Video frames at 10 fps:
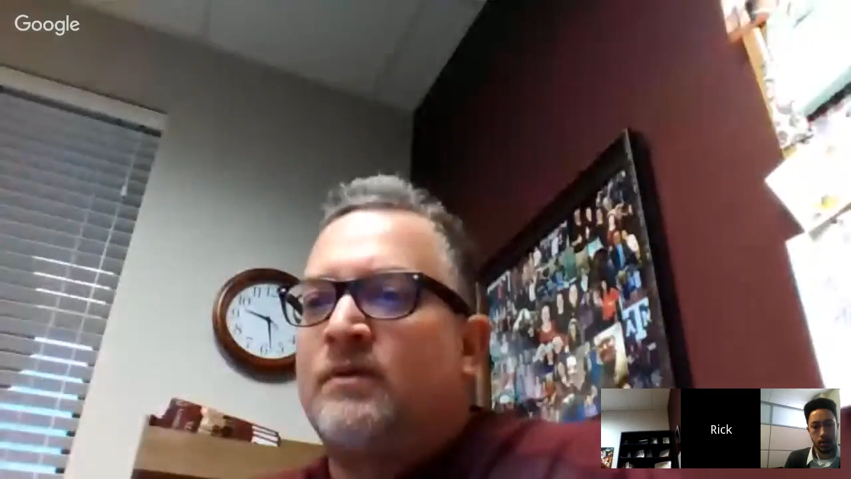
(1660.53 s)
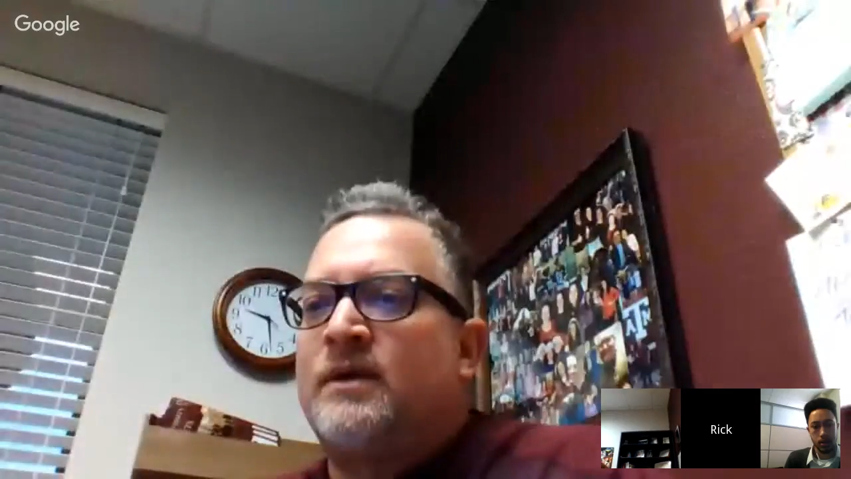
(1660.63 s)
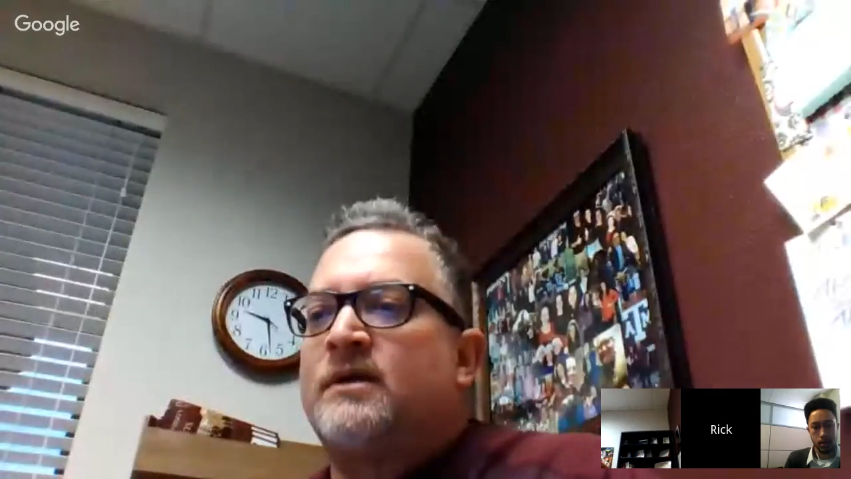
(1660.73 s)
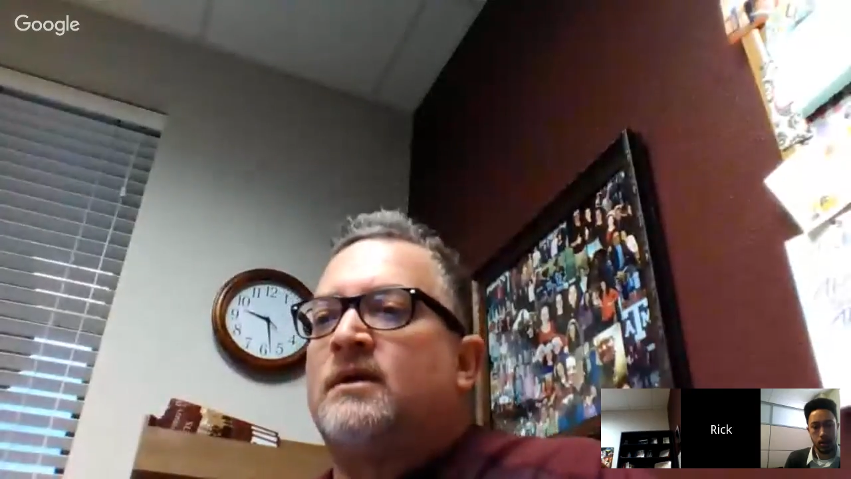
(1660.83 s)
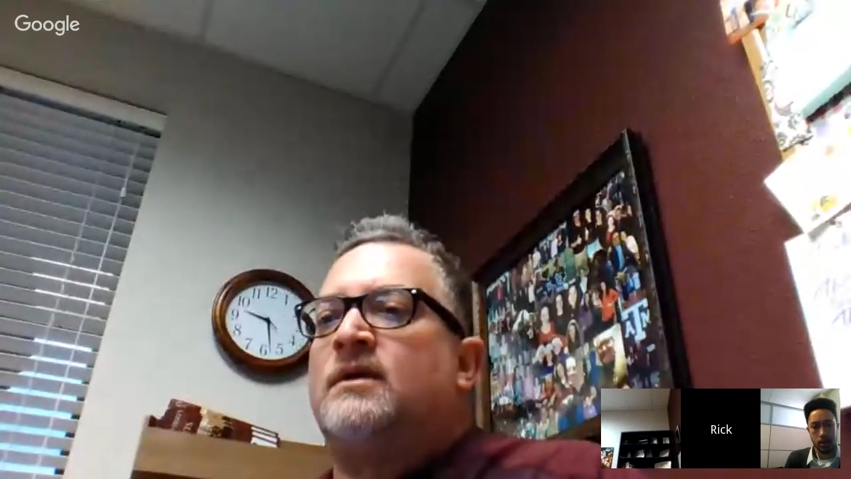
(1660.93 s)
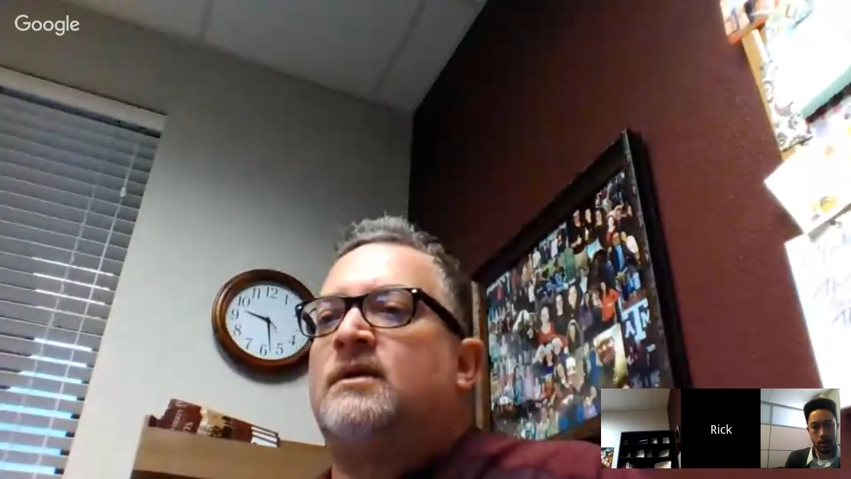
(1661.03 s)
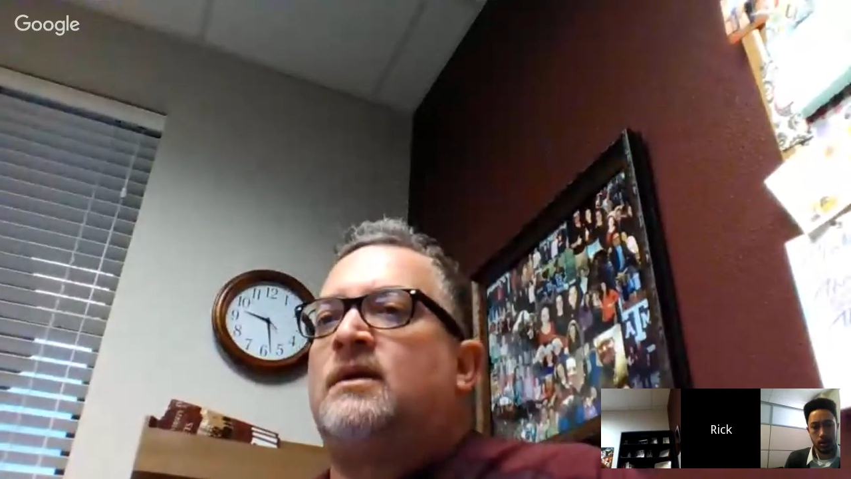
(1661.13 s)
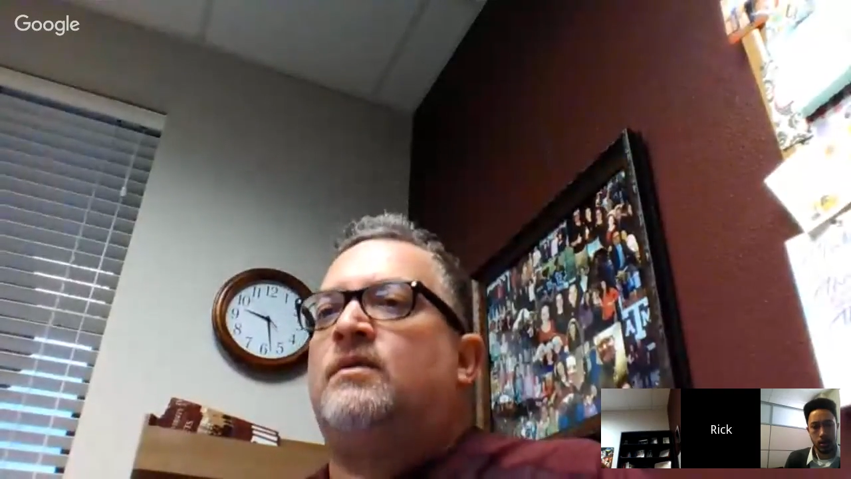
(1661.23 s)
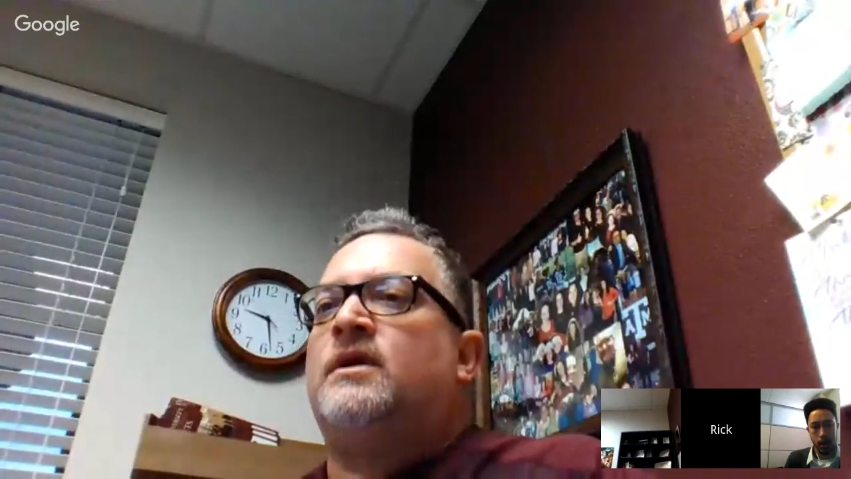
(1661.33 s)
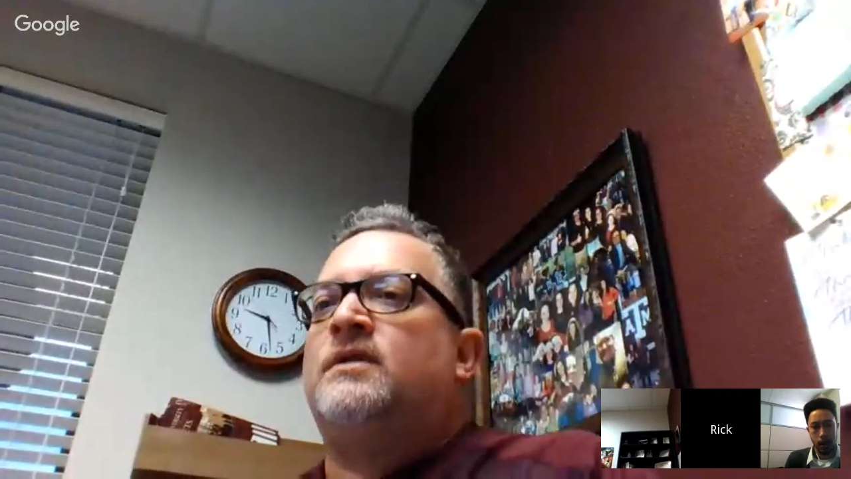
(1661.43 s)
what I
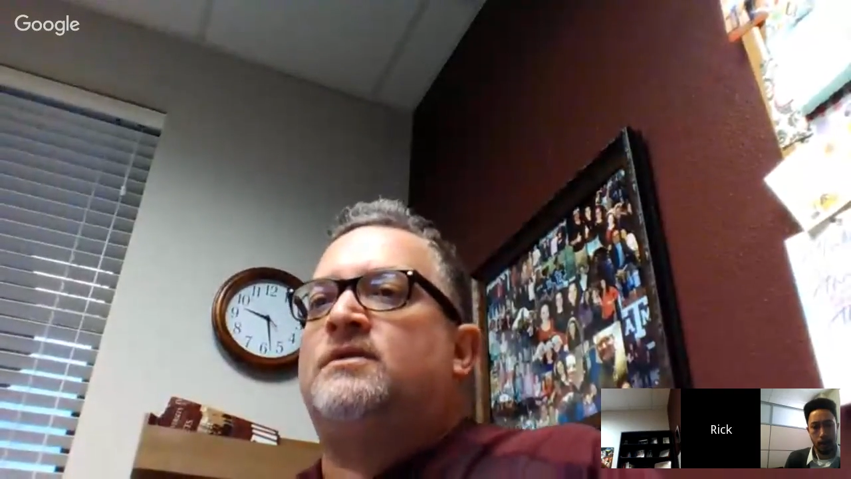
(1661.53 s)
wanted